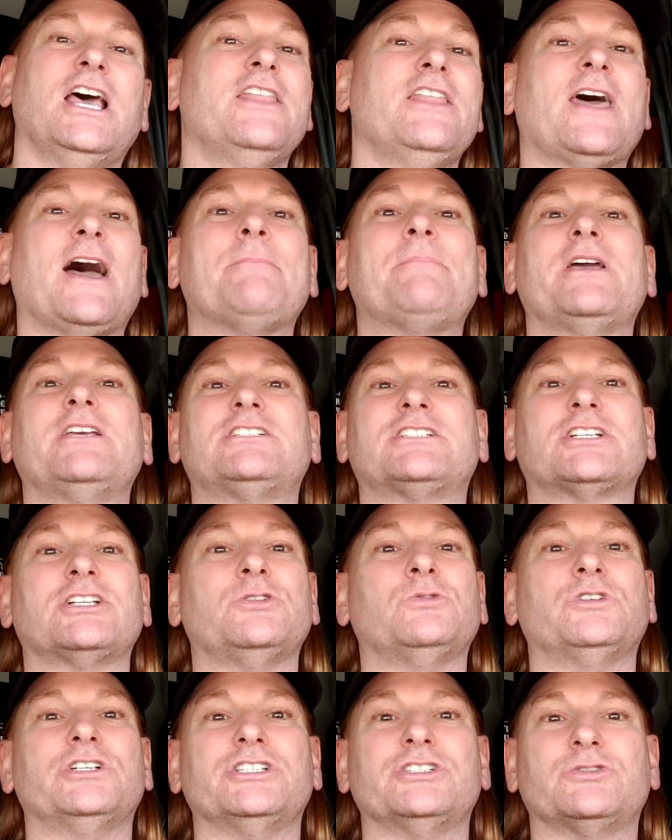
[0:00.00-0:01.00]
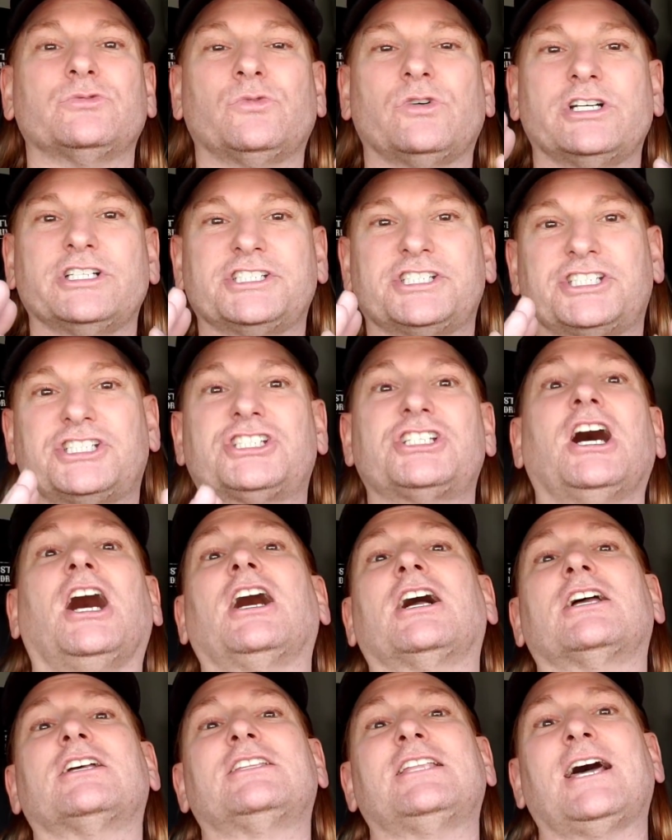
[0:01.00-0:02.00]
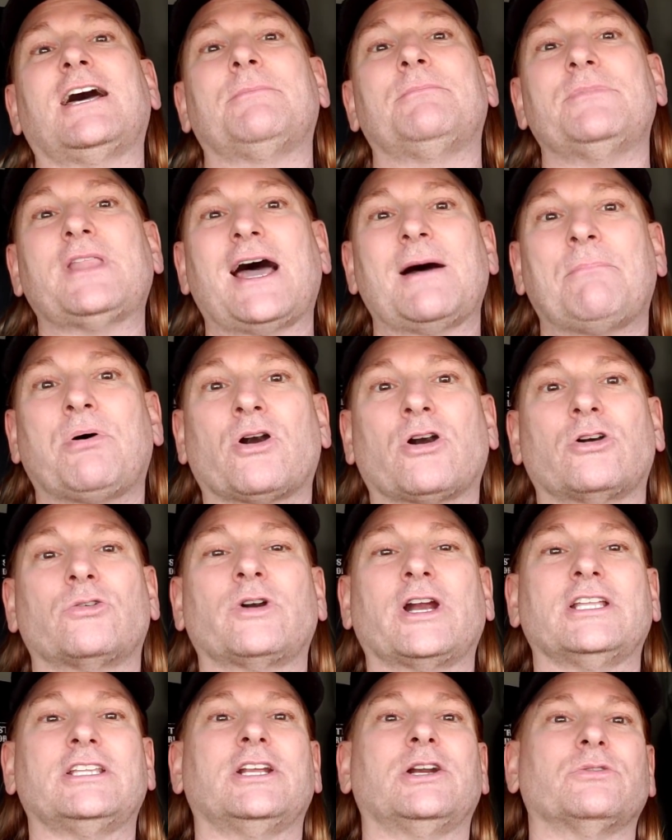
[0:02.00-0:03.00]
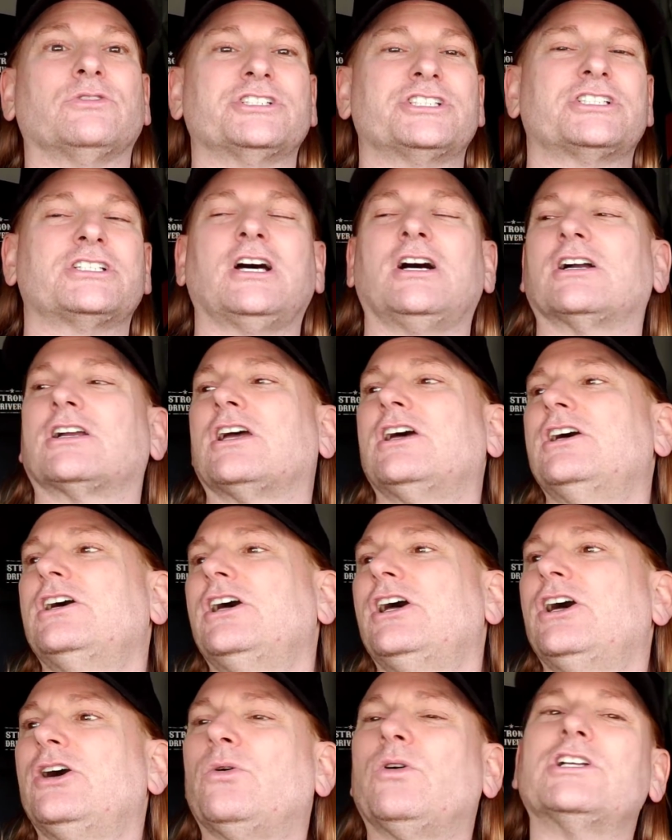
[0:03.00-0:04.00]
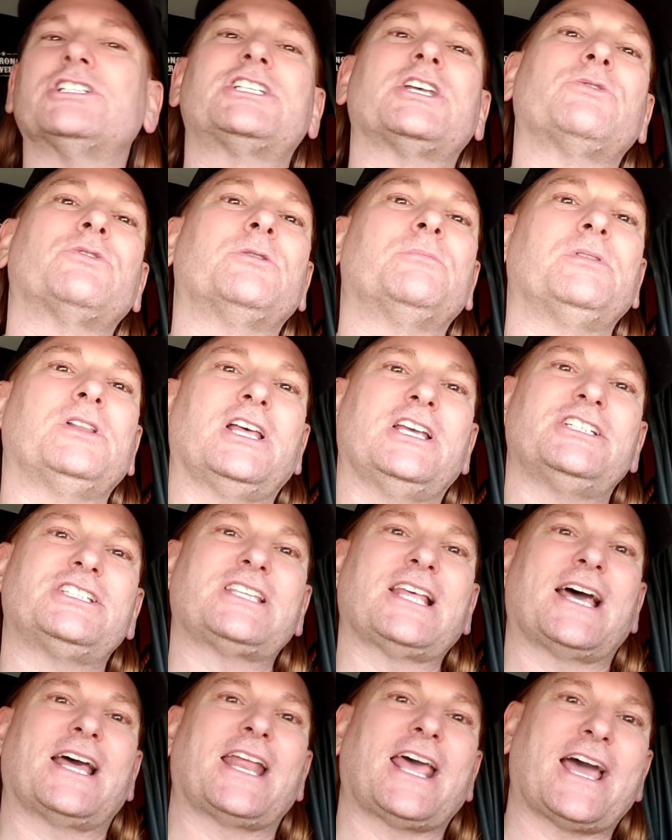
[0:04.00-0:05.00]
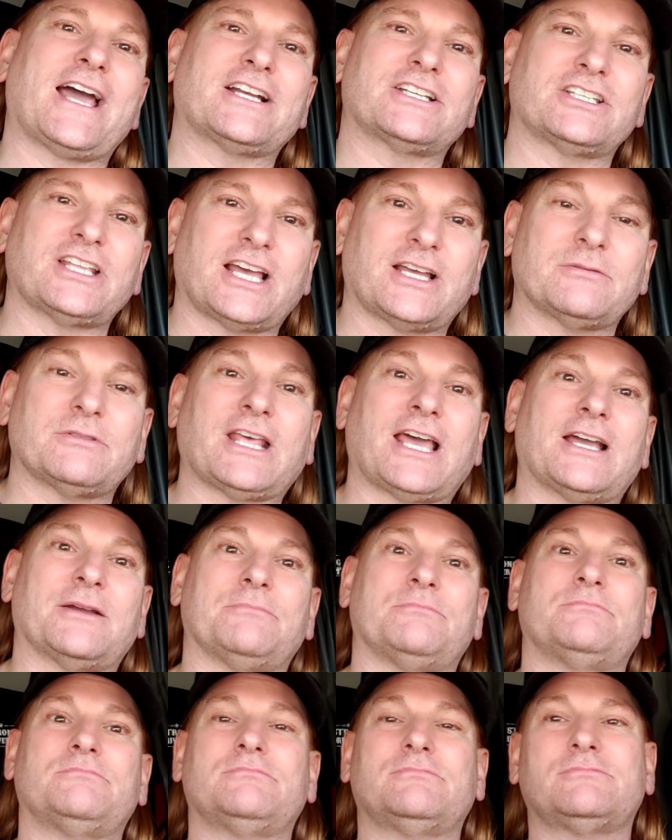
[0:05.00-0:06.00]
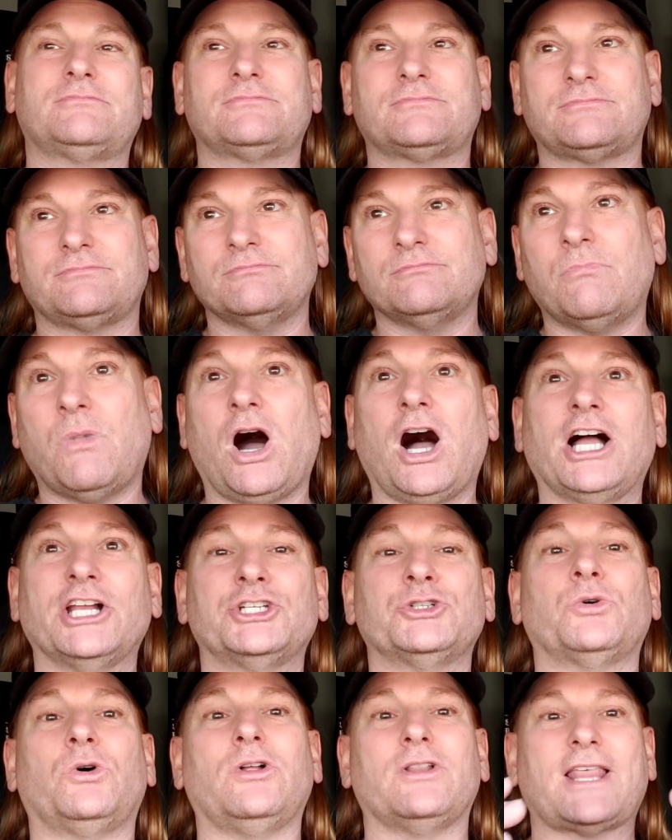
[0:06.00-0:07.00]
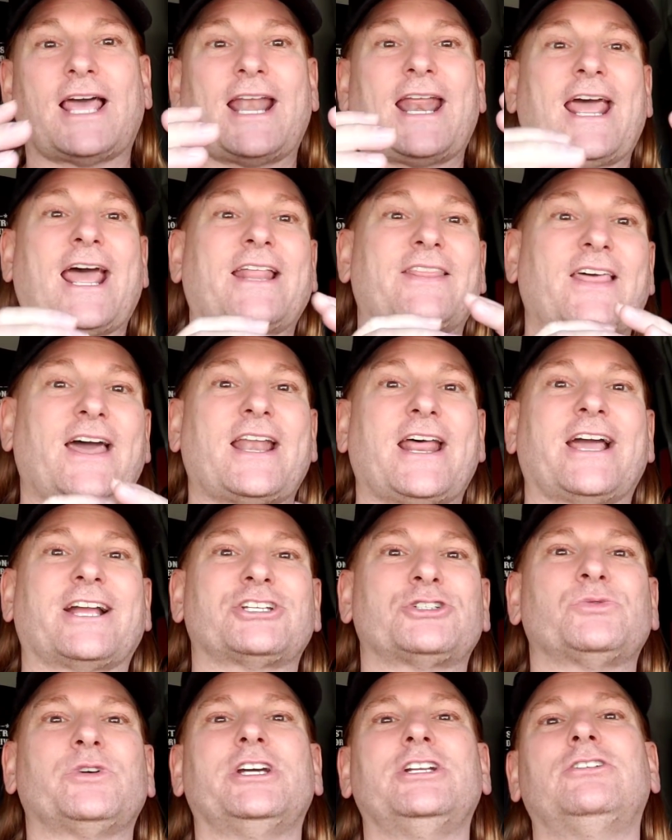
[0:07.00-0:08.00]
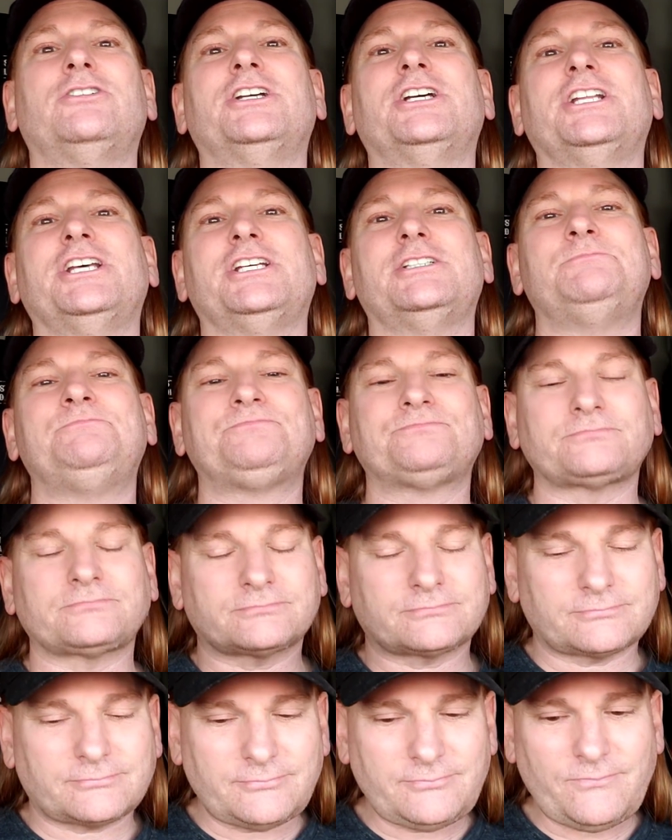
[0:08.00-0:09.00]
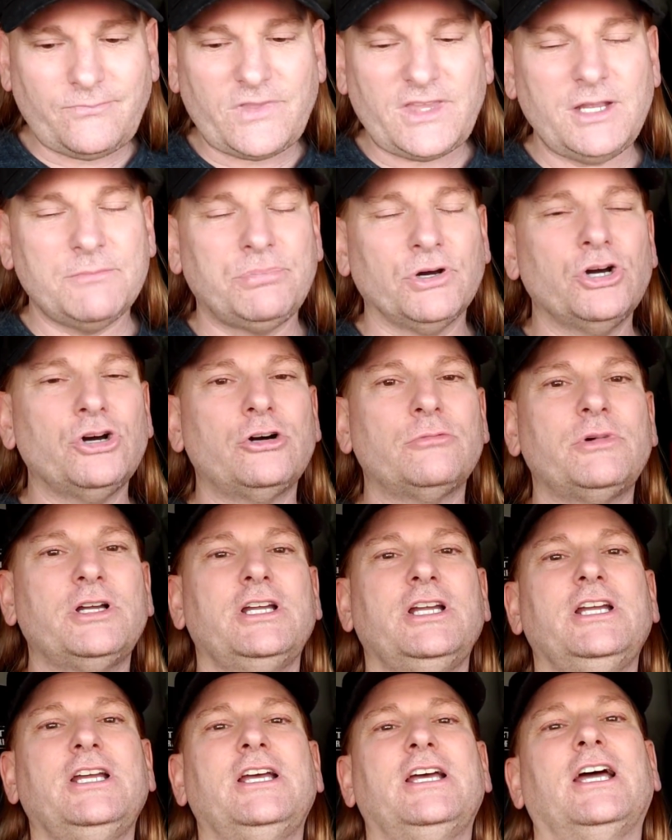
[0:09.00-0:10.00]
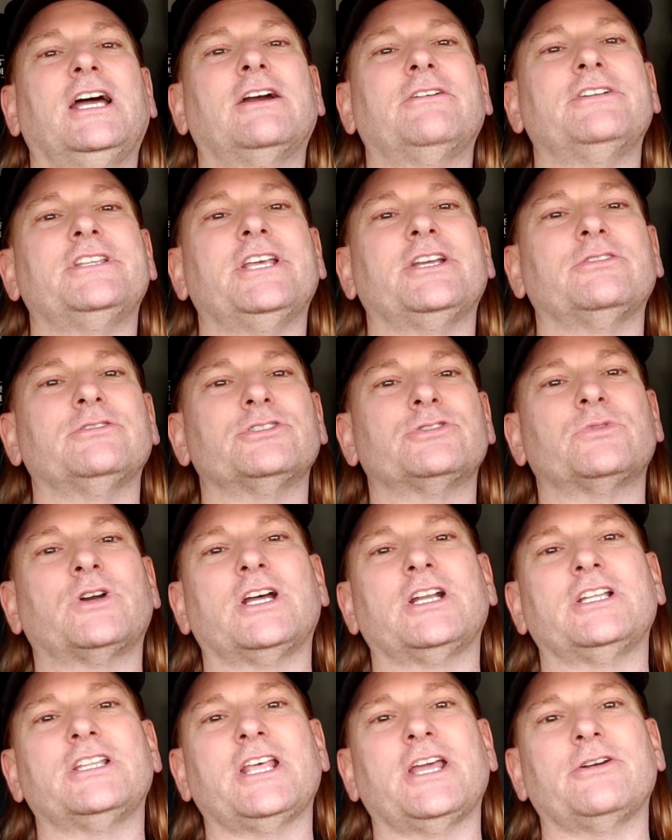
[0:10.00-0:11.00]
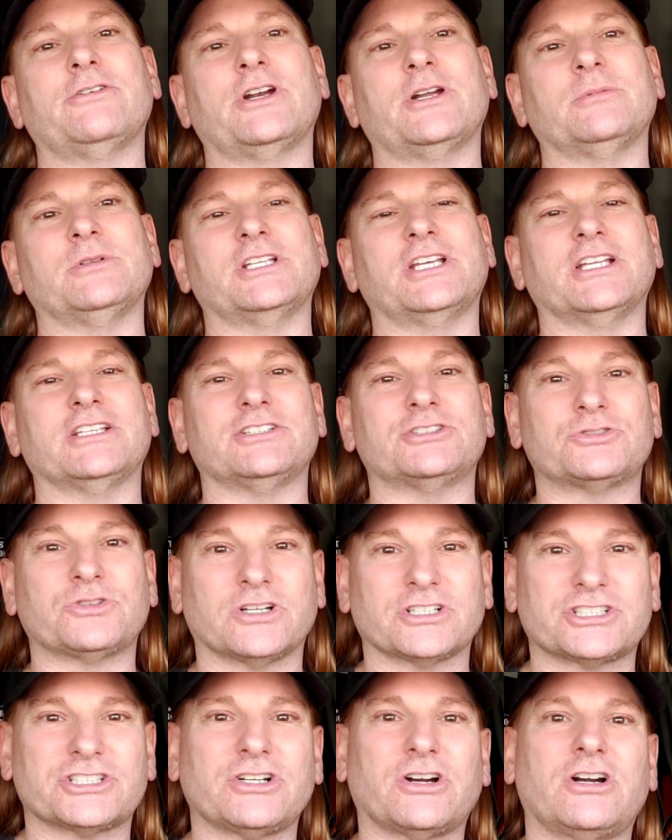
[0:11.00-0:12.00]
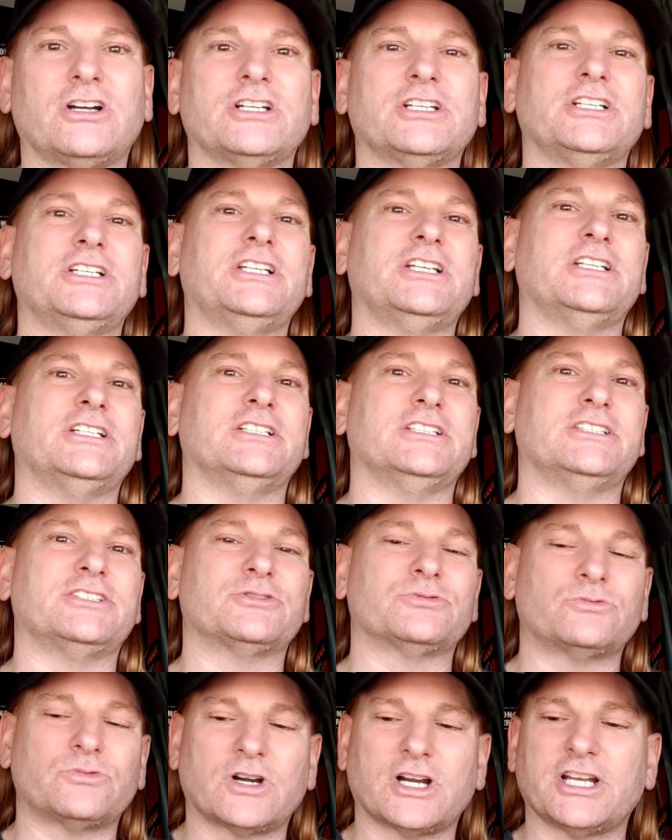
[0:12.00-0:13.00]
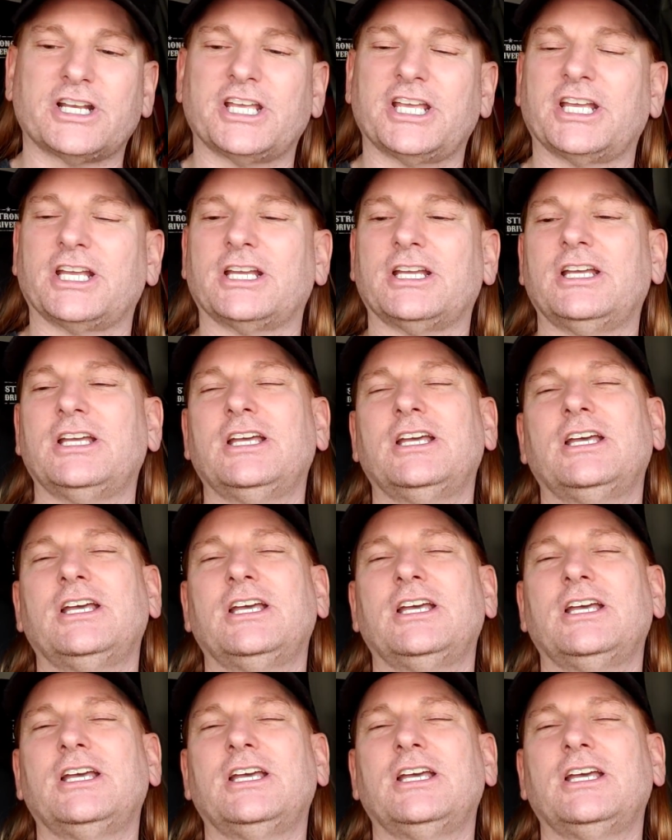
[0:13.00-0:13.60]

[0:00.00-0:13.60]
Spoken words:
that basically was stuck. That part right there was stuck. Once they replaced that module that had that actuator in it, boom, everything was running. They were able to get the truck started. It's running,